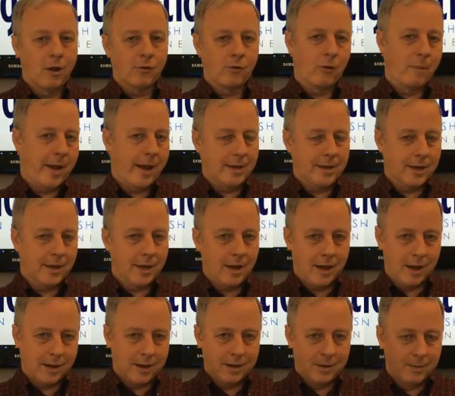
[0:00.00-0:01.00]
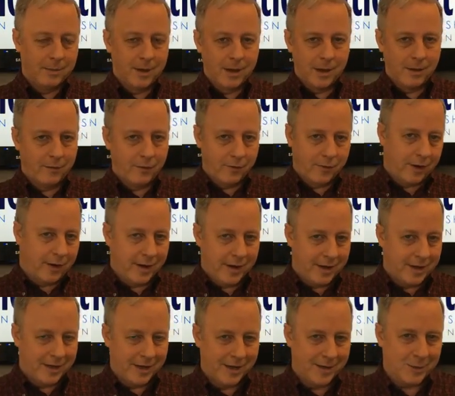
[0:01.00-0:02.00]
romantic hug in the middle of a very
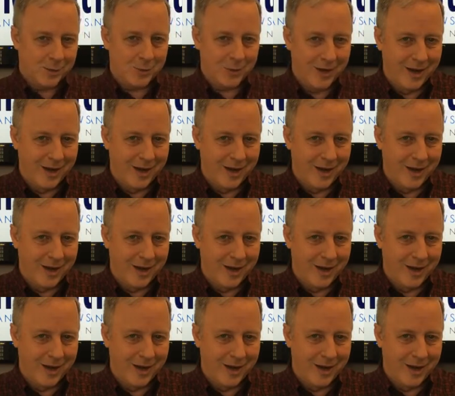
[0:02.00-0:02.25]
intense,